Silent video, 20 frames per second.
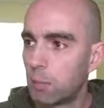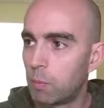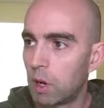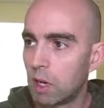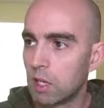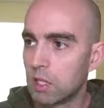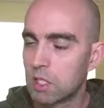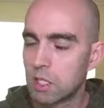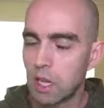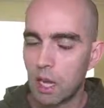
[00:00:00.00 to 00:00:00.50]

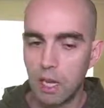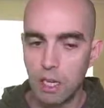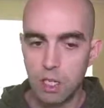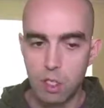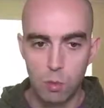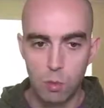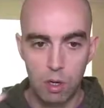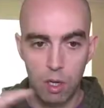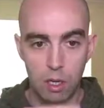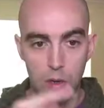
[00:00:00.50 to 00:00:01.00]
stage,
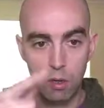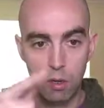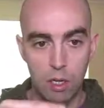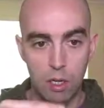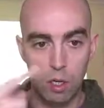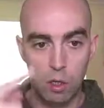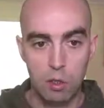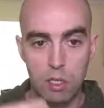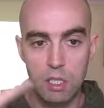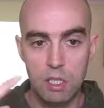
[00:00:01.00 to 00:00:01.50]
when I
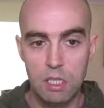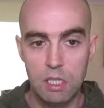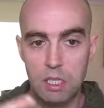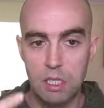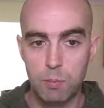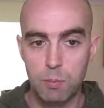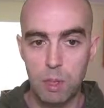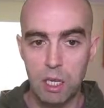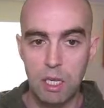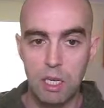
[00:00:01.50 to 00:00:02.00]
increased the
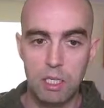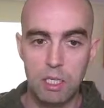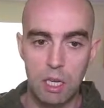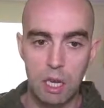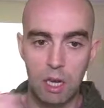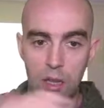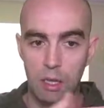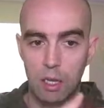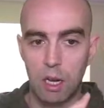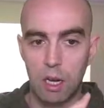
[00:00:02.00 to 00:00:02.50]
speed and
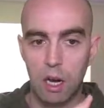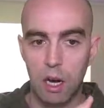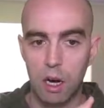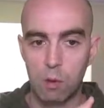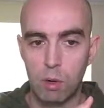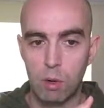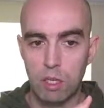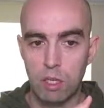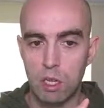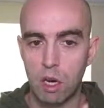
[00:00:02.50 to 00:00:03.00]
the car
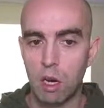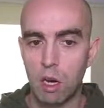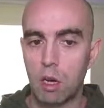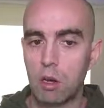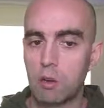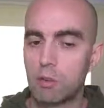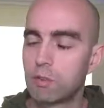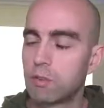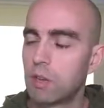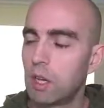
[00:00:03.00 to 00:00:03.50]
went
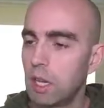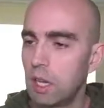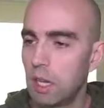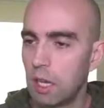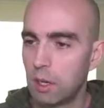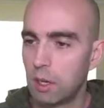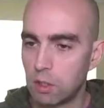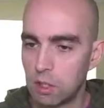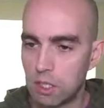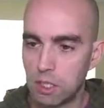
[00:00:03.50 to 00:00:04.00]
off,
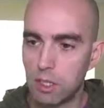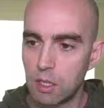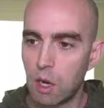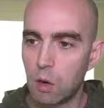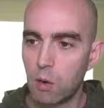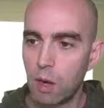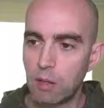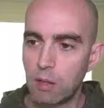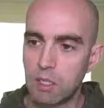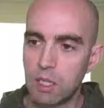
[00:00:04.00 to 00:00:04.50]
it didn't know
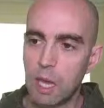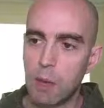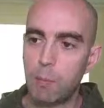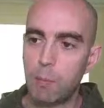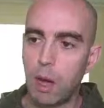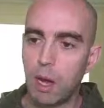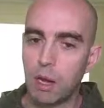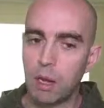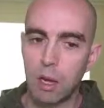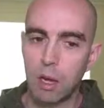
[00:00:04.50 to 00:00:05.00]
how to get
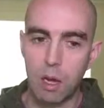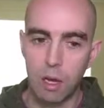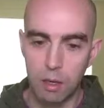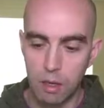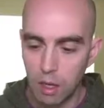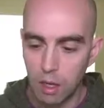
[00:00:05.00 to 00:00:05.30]
back on.